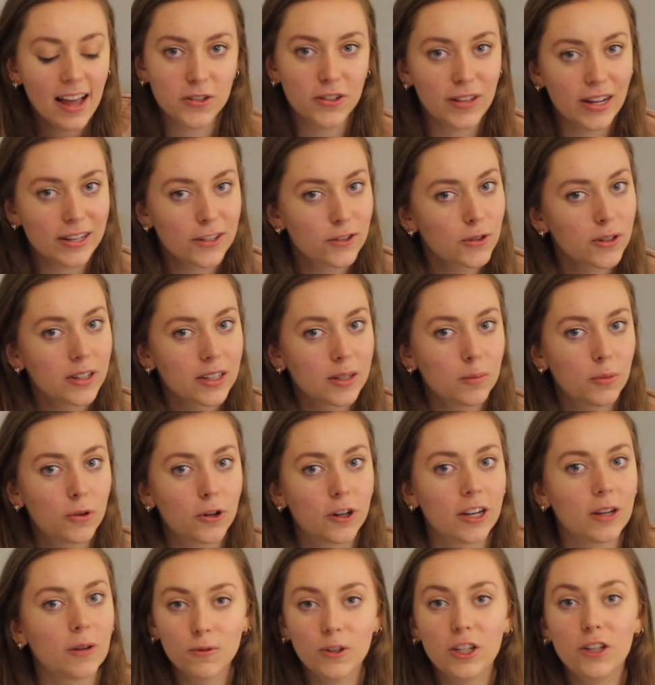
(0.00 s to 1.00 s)
So that's really
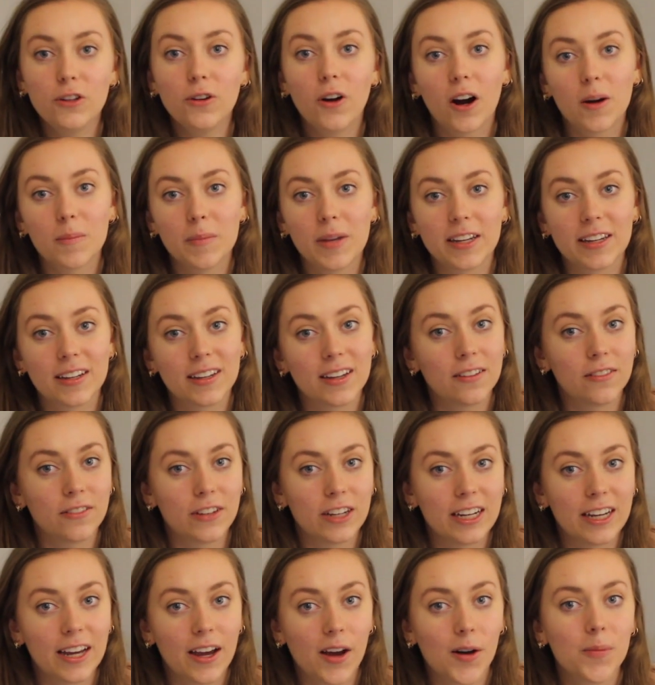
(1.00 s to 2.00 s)
important when you are making a
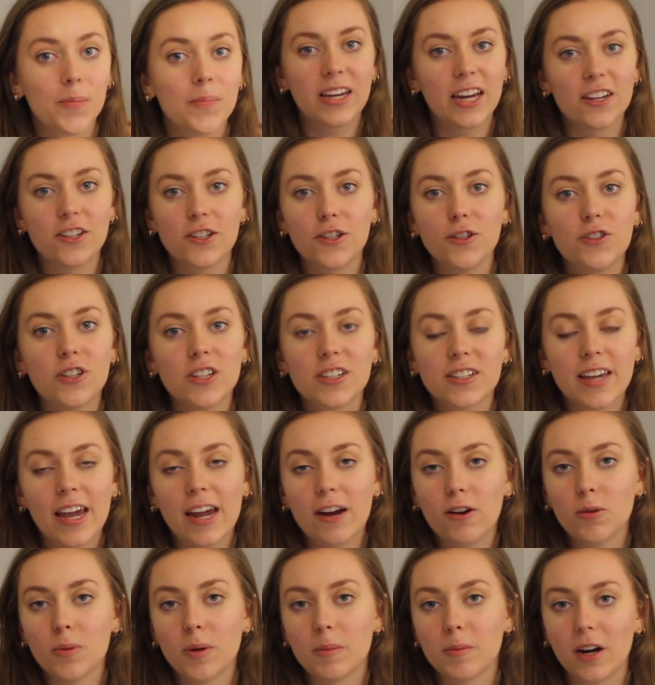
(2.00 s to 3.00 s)
video because you just
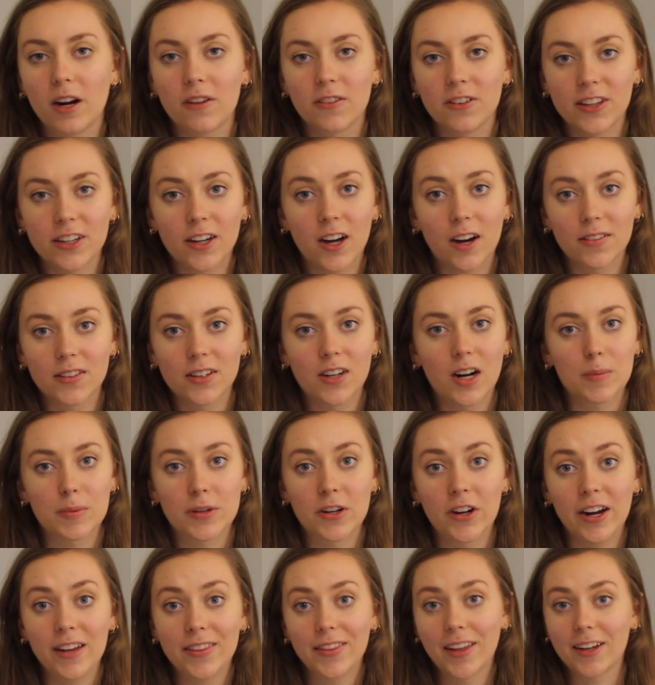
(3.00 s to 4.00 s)
can't remember everything off the top of
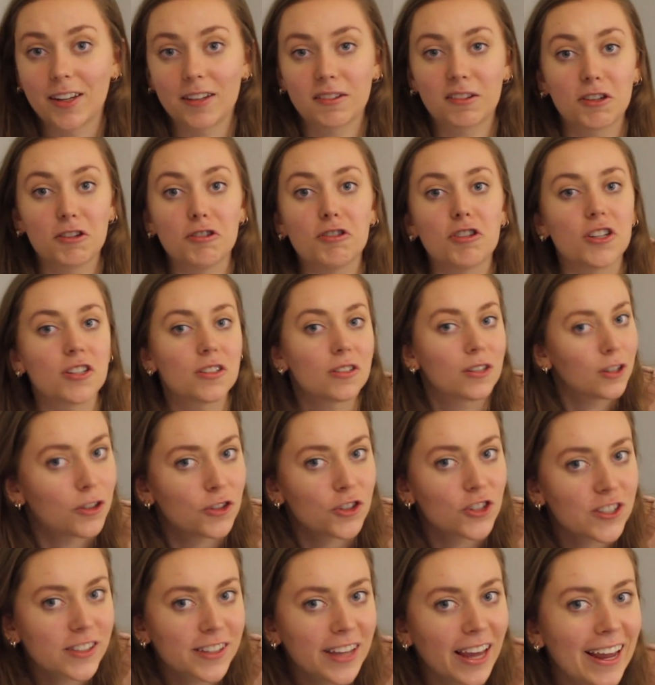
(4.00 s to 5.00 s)
your head. Like you
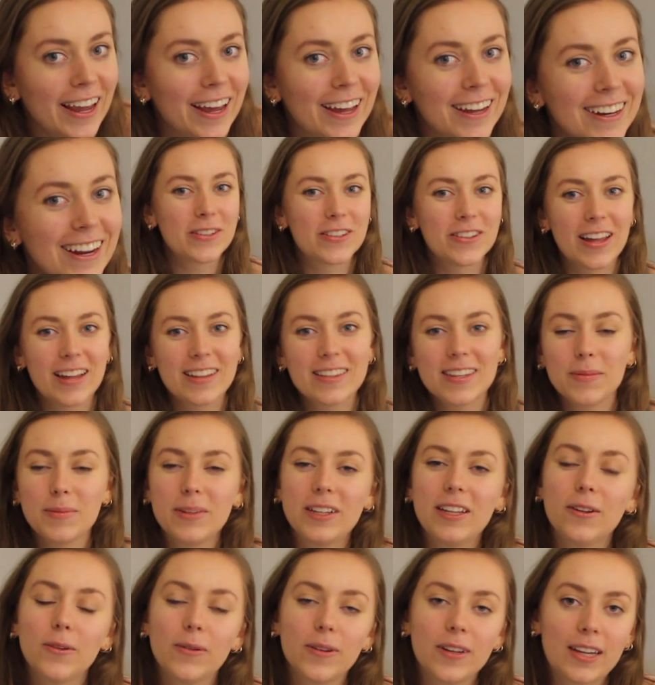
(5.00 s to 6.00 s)
just can't. So that's
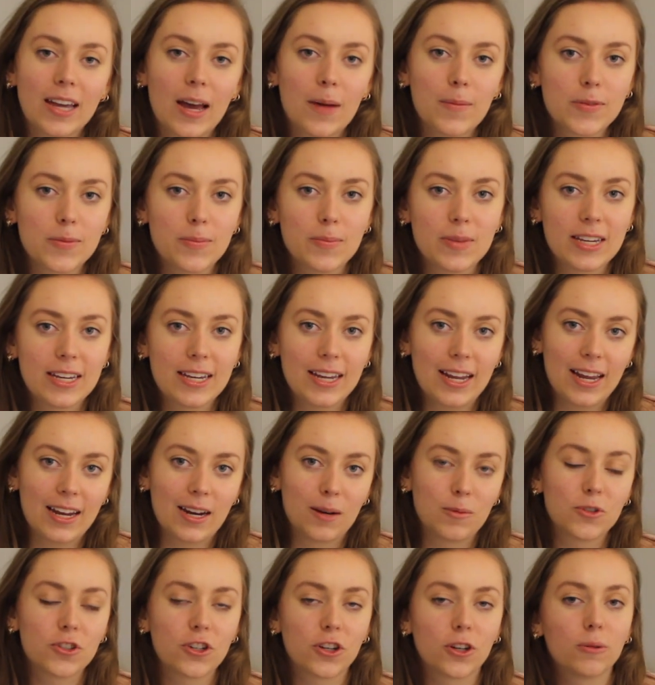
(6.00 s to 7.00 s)
something that really helps me
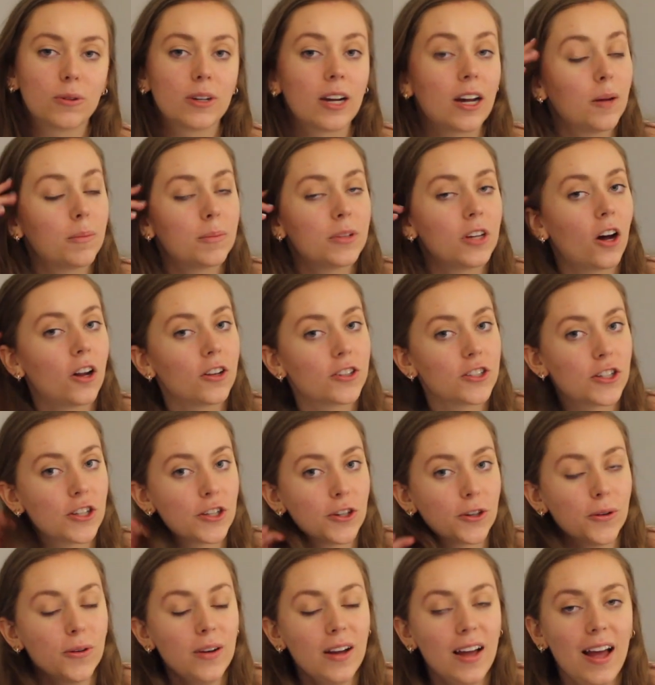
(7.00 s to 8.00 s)
and I'm sure would help y'all
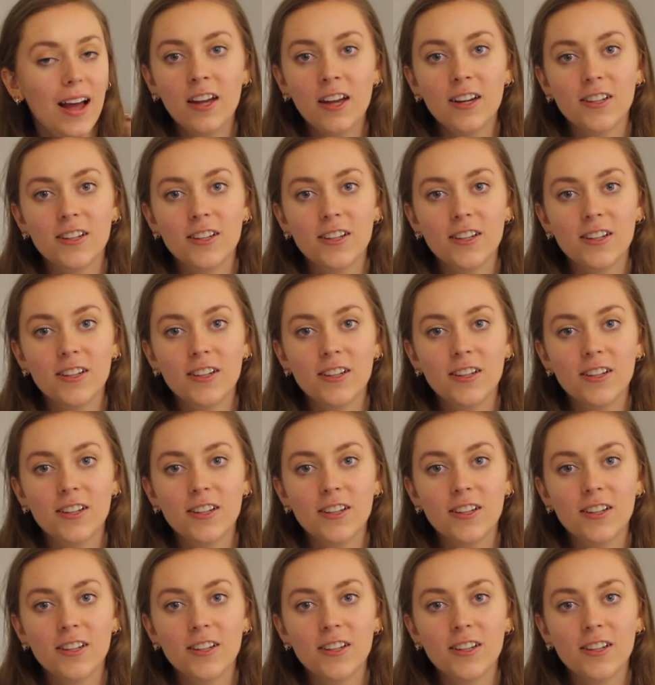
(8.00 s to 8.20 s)
too.